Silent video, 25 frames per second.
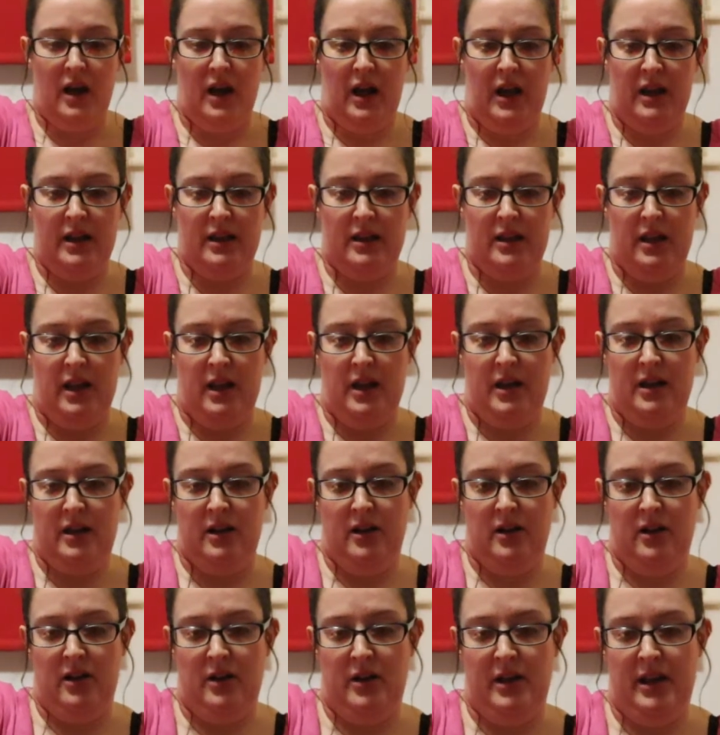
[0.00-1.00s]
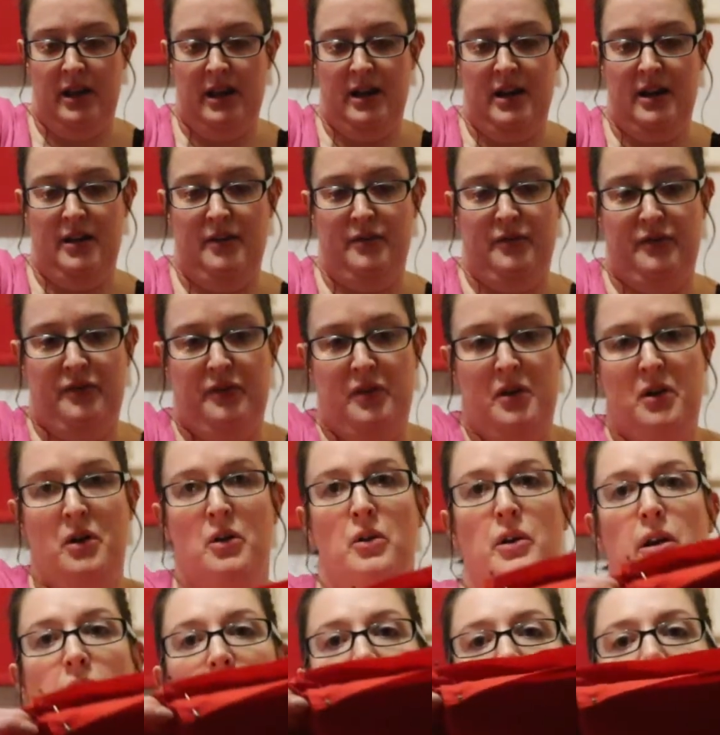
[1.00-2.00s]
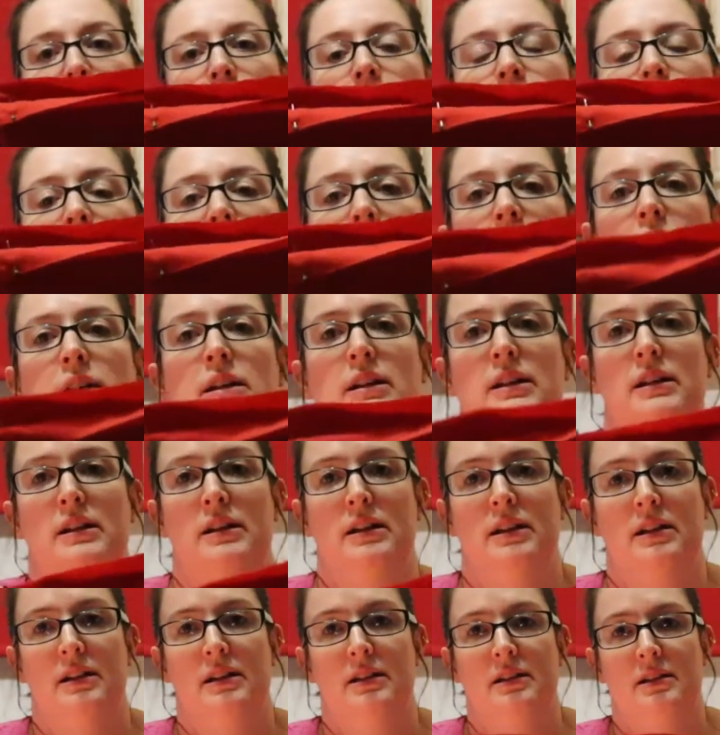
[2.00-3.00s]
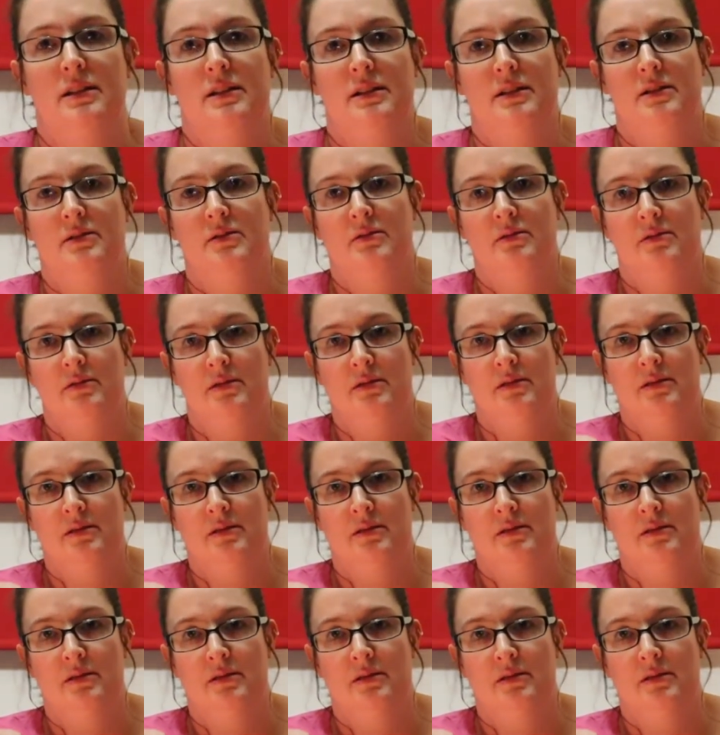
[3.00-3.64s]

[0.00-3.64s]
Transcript: and then I have, oh,